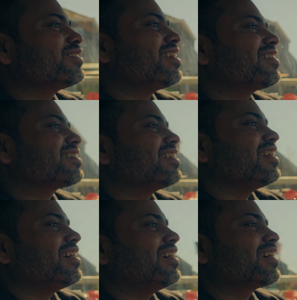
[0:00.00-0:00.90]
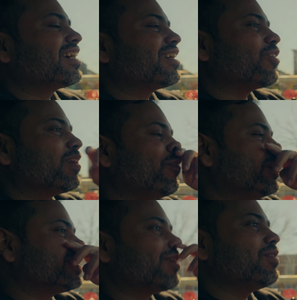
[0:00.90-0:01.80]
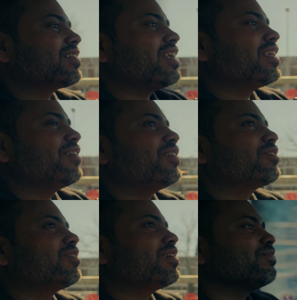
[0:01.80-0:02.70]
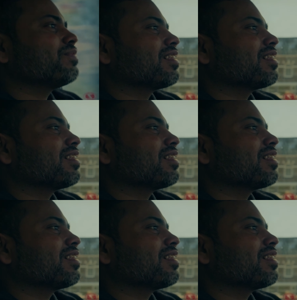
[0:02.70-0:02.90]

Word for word: to just uh, cut all the vegetables and give it to him